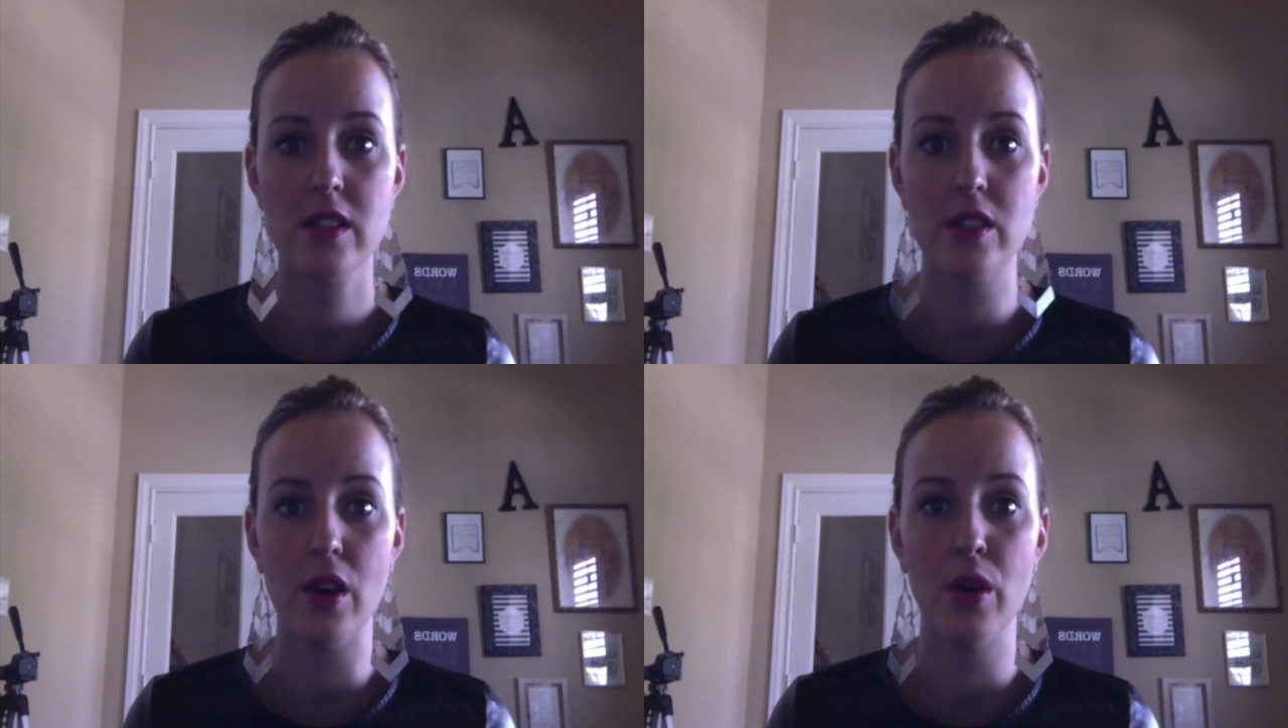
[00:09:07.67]

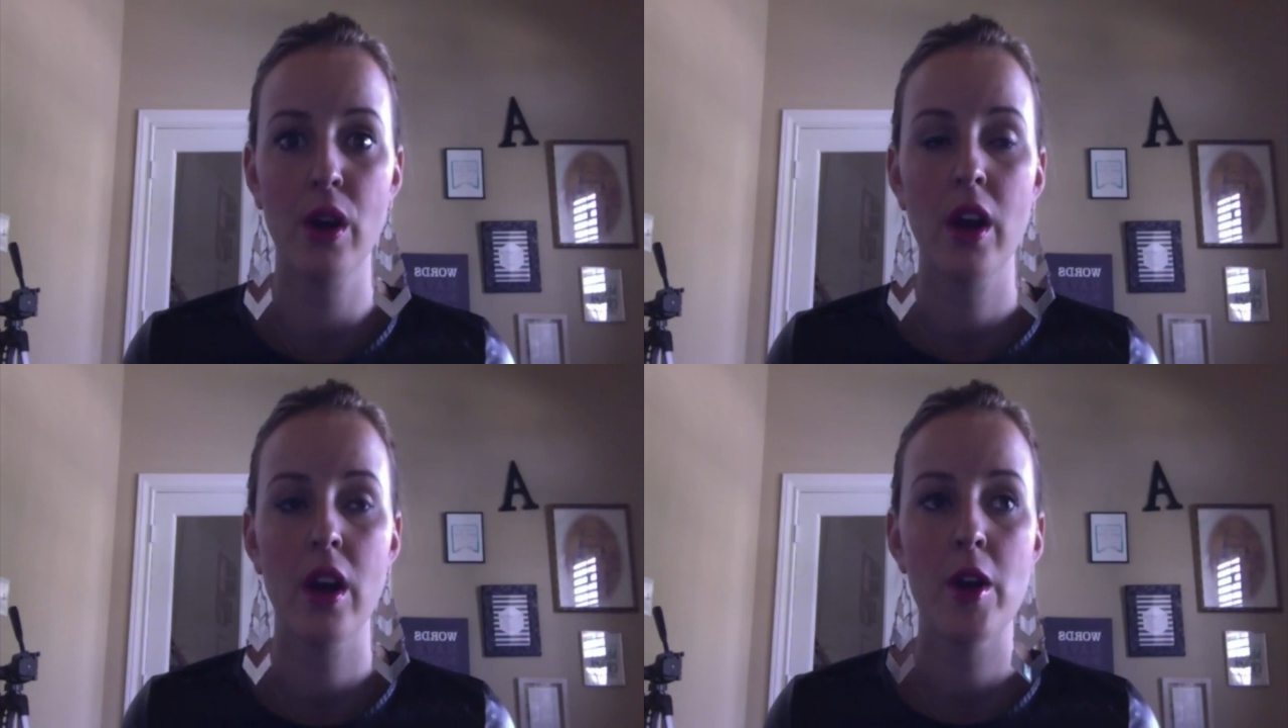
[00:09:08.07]

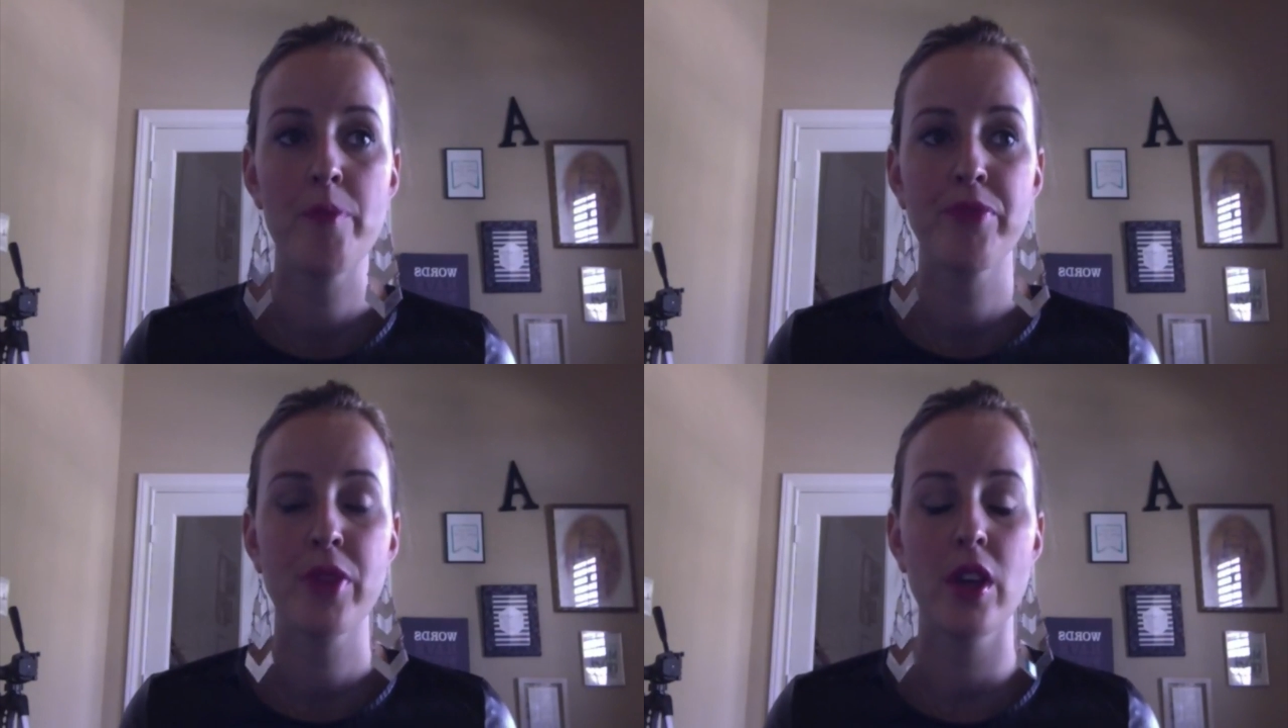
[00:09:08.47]
So,
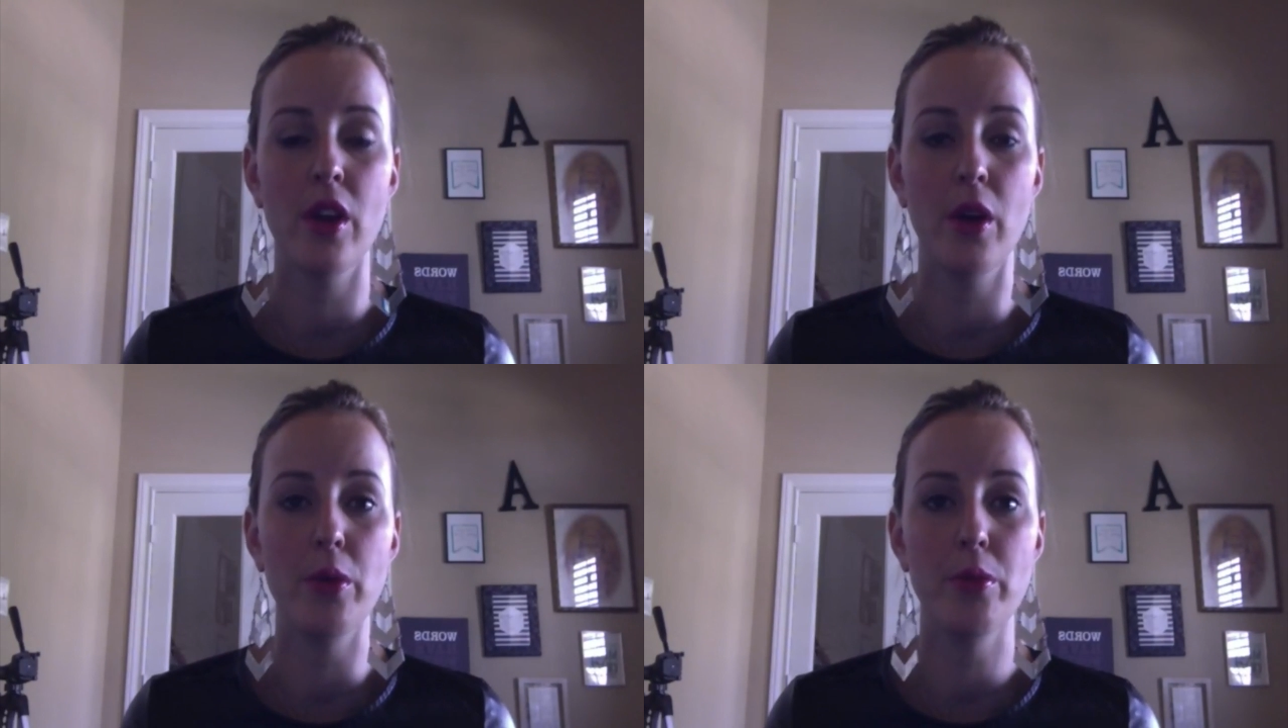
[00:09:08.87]

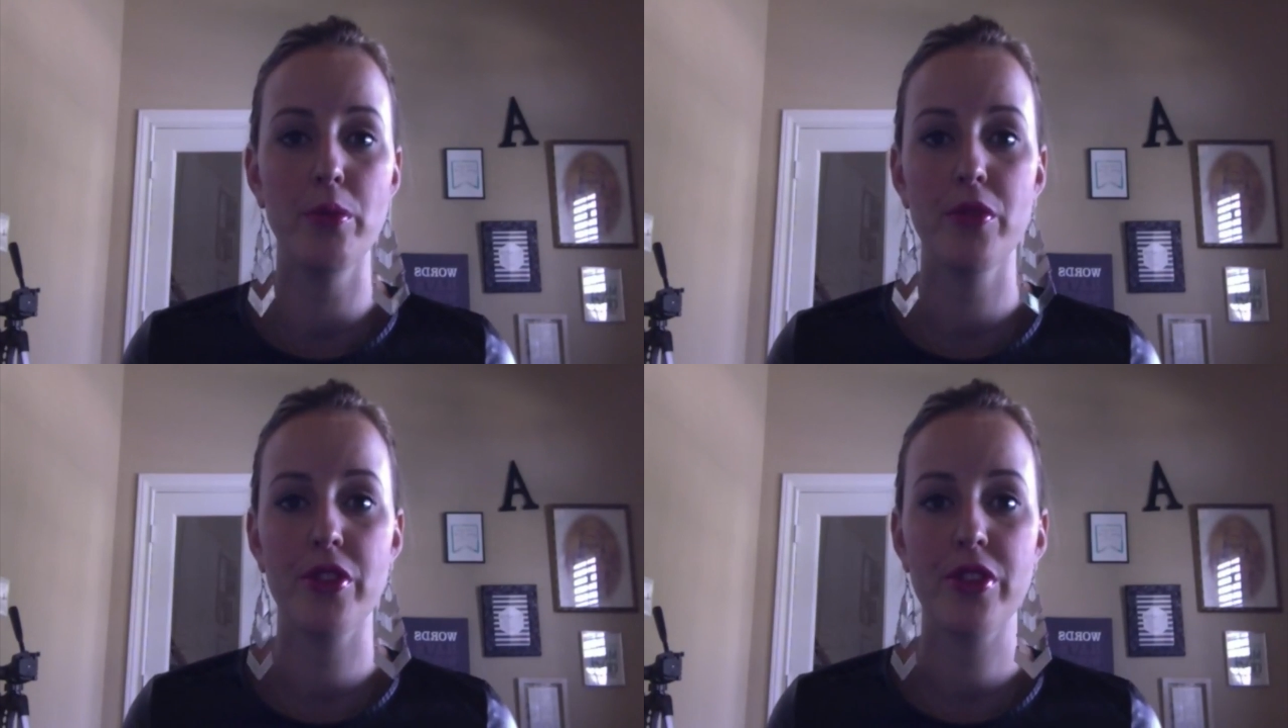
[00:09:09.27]
you know,
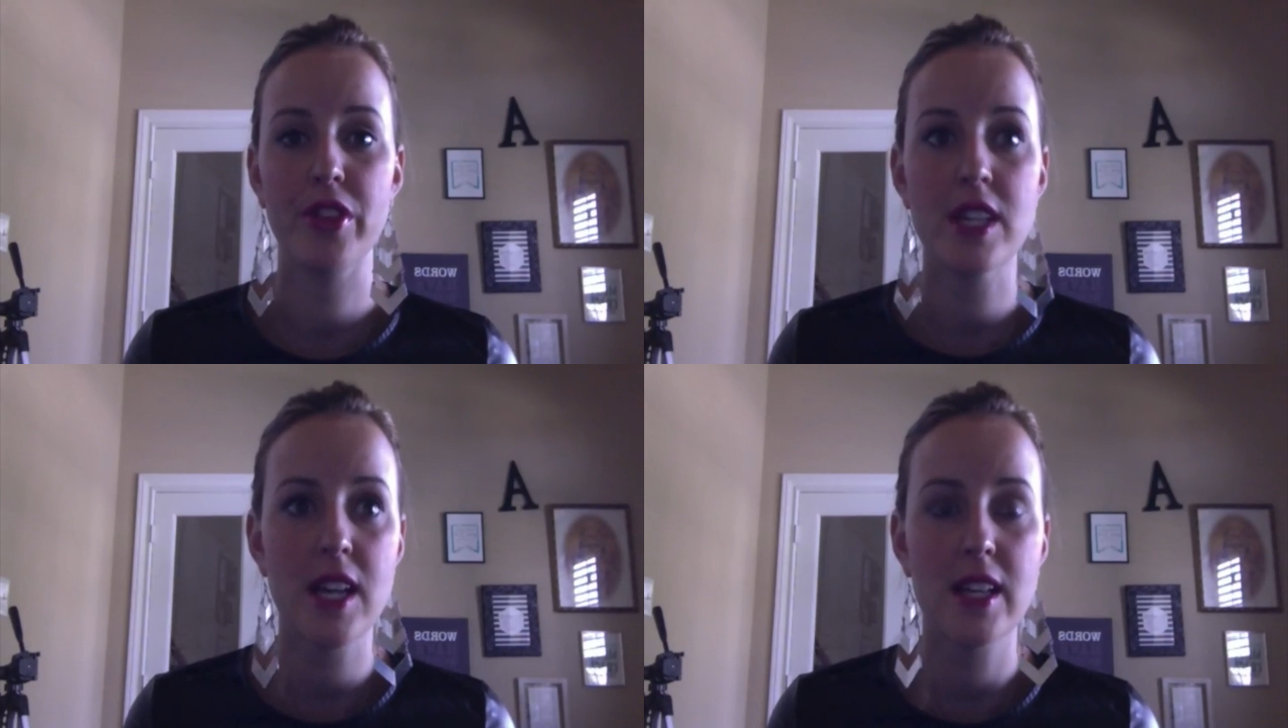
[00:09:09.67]
things